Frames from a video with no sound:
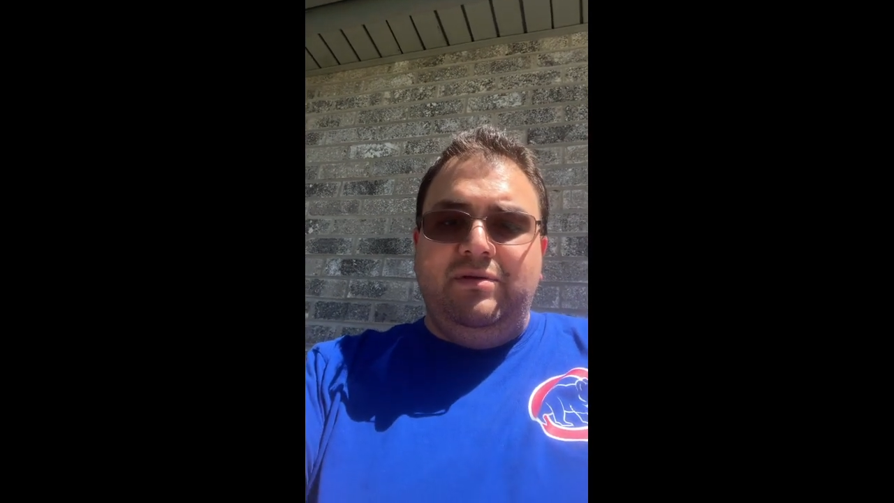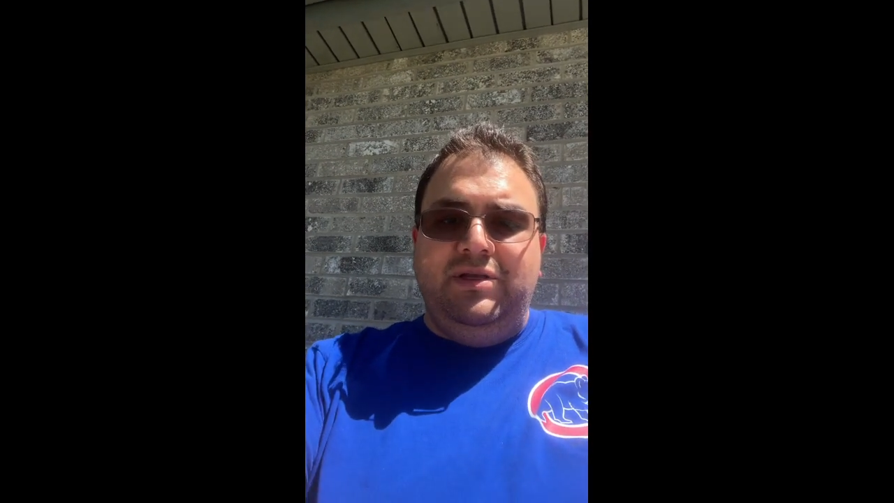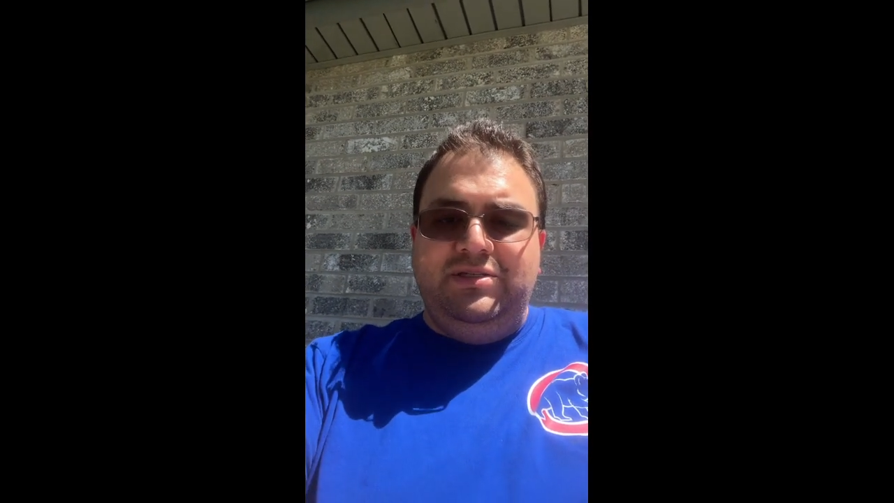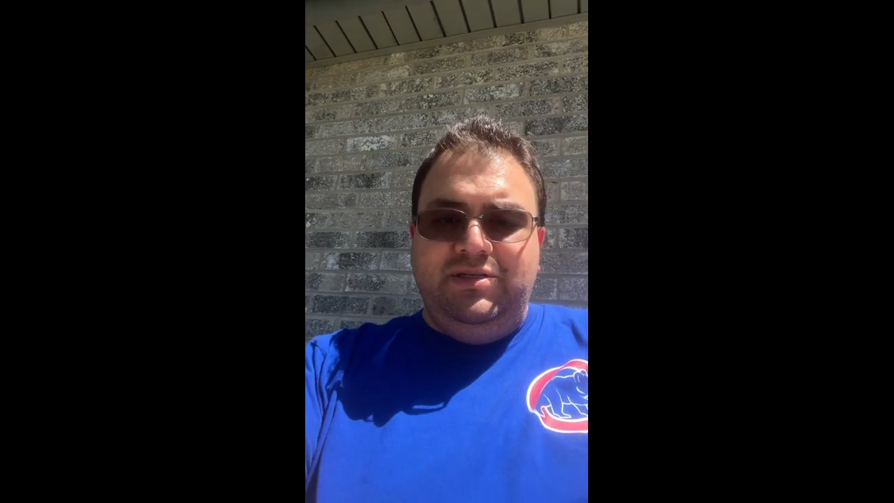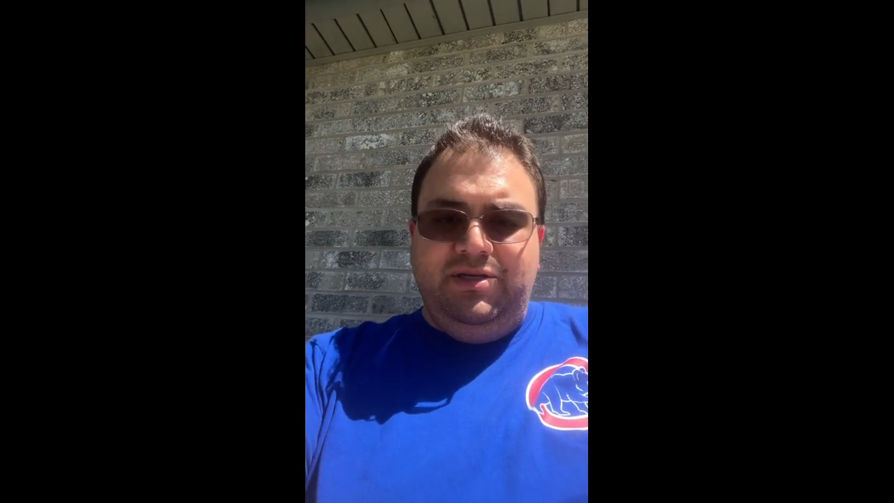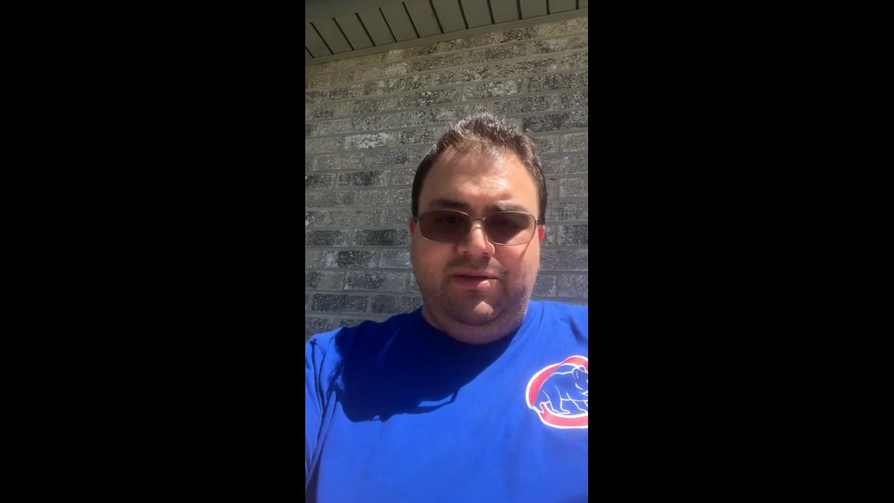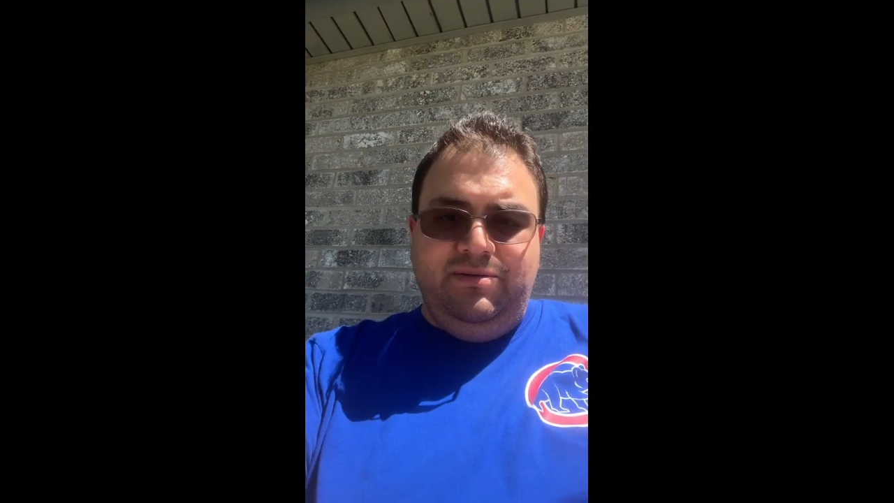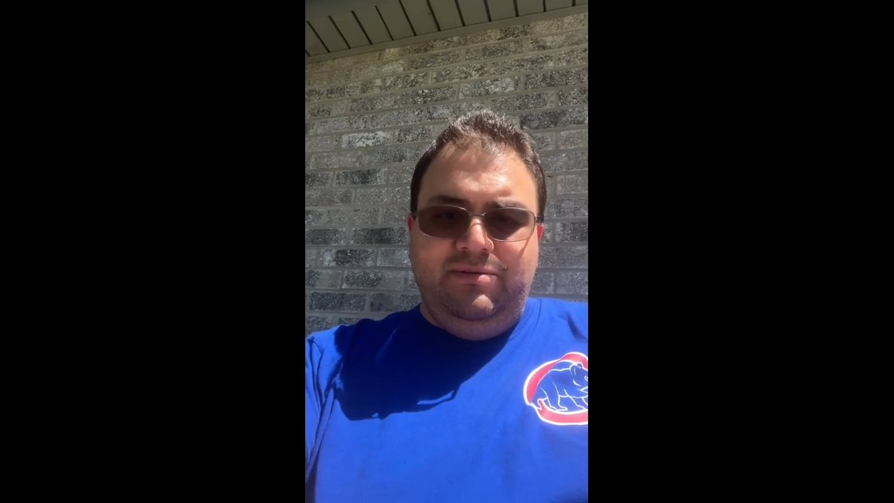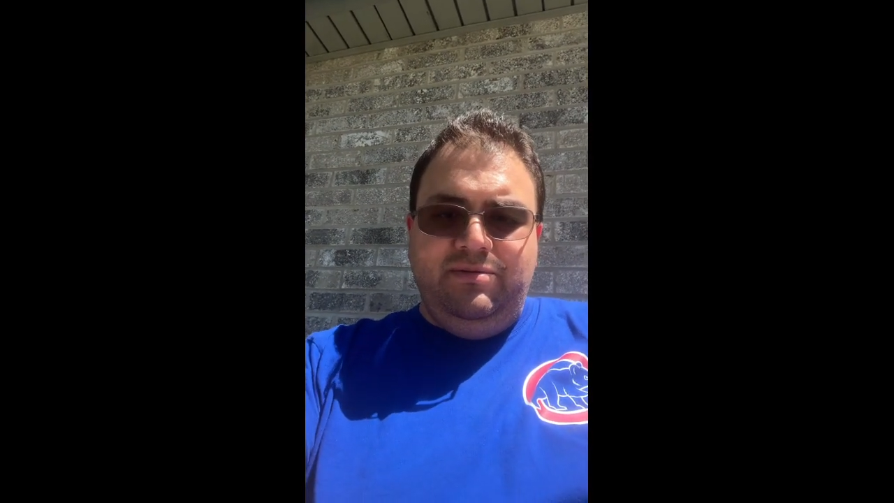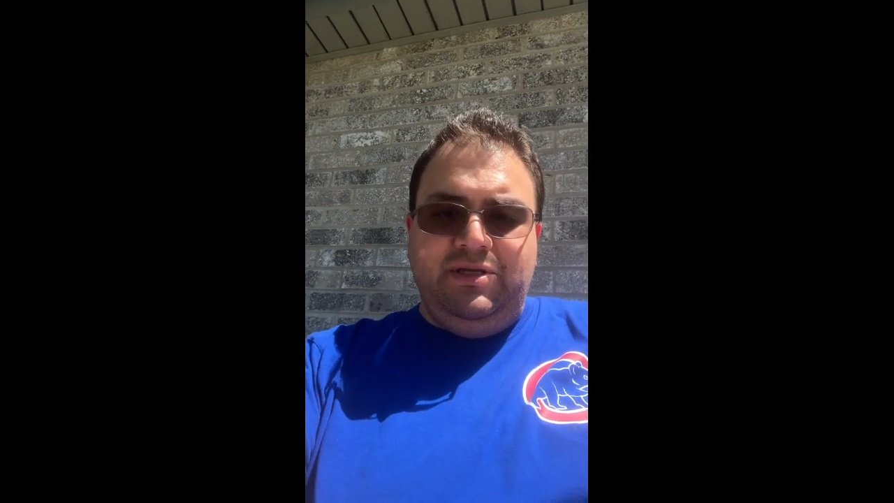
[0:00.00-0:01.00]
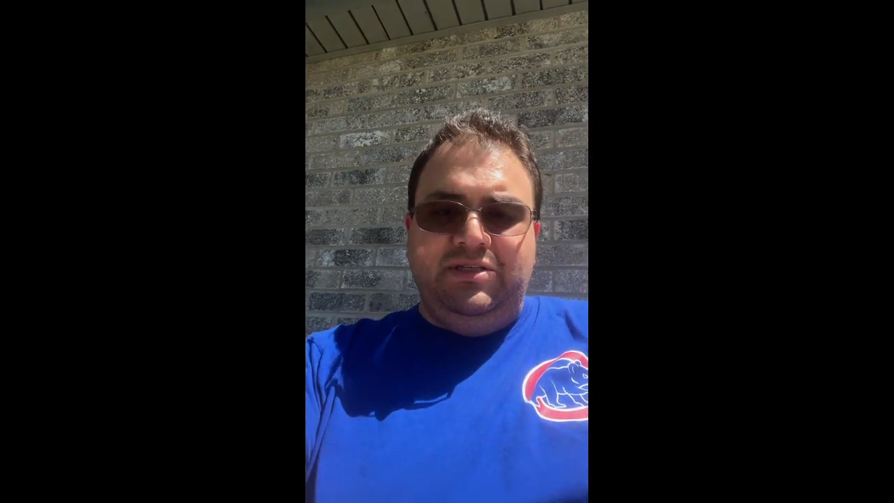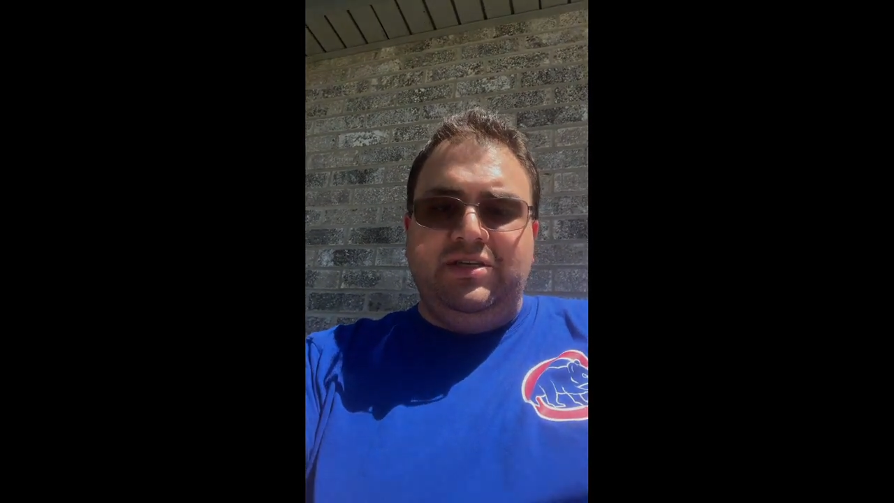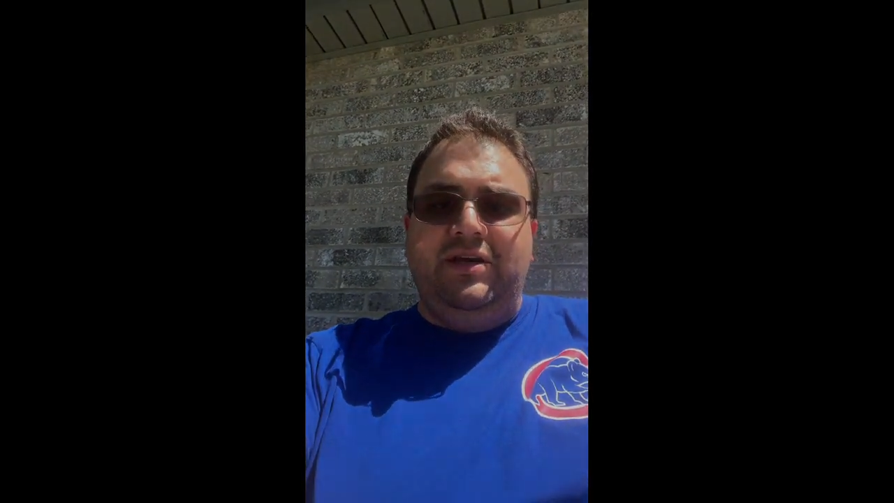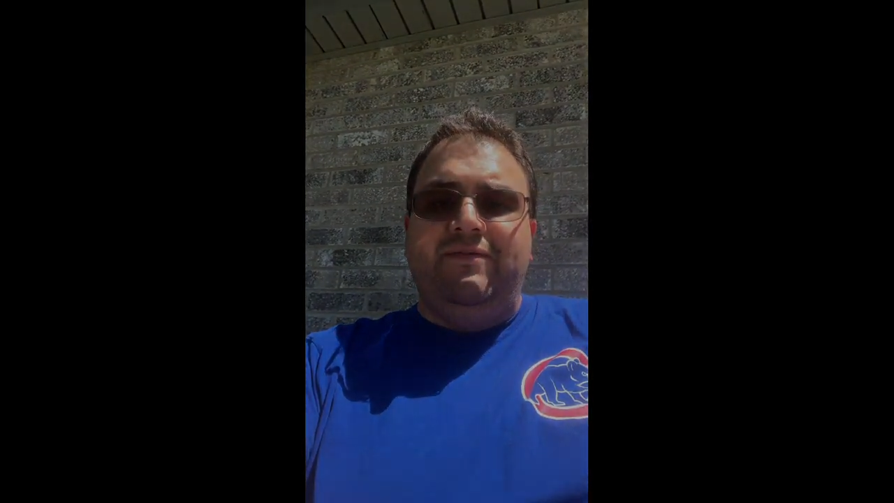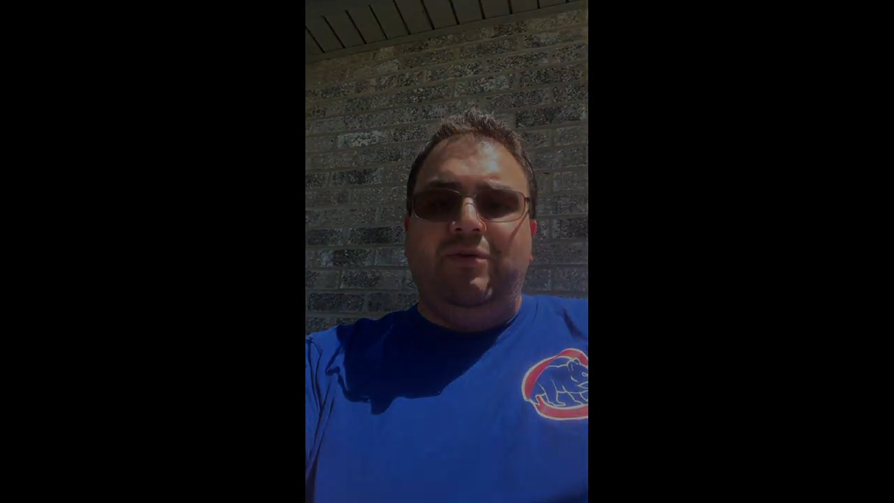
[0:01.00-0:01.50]
listening. Thanks
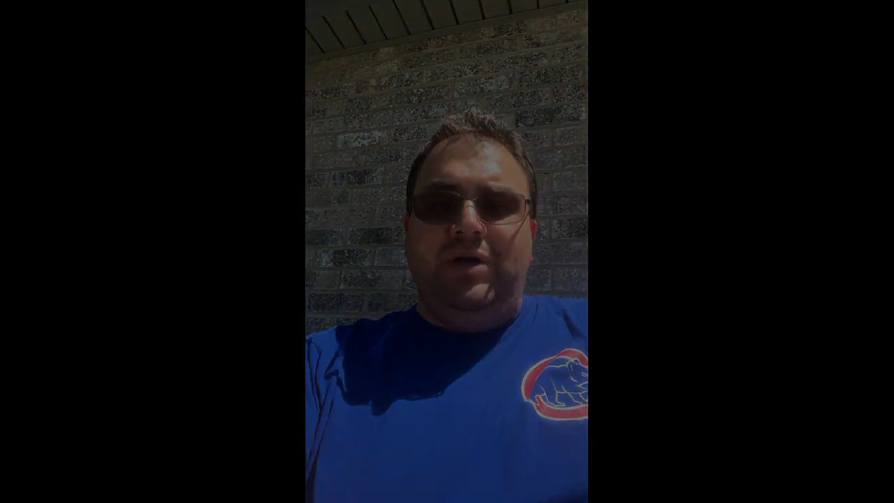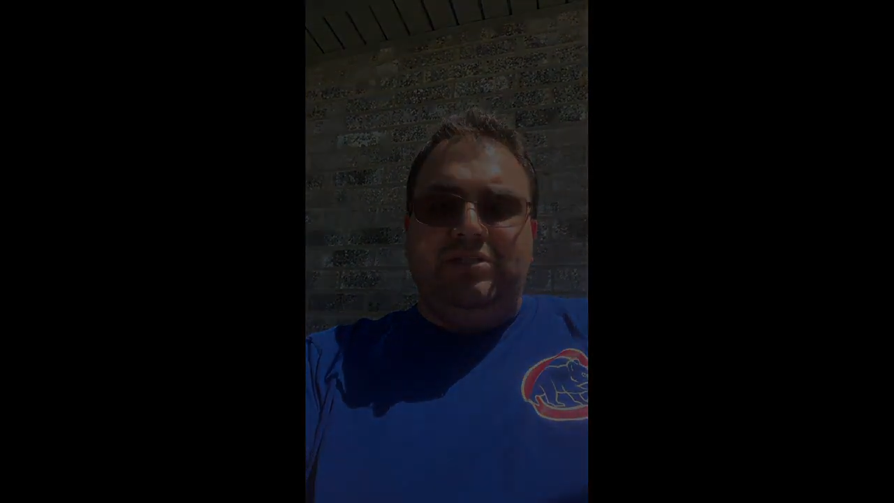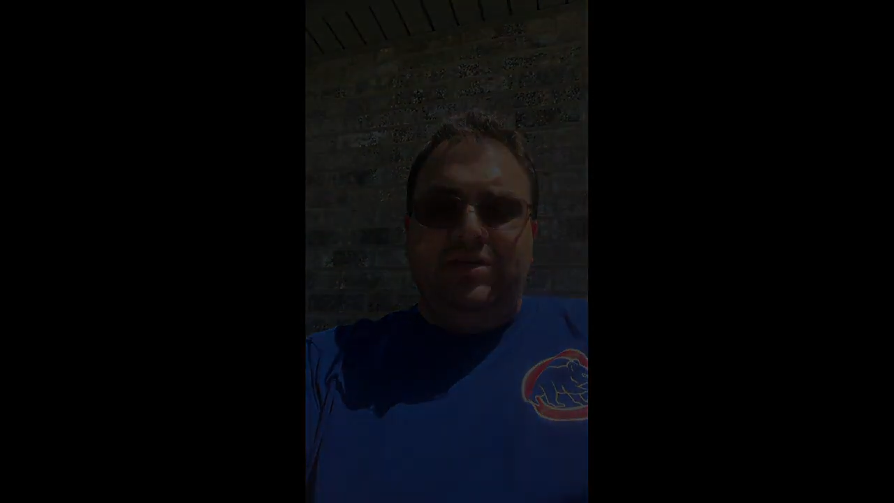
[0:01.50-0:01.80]
again for watching.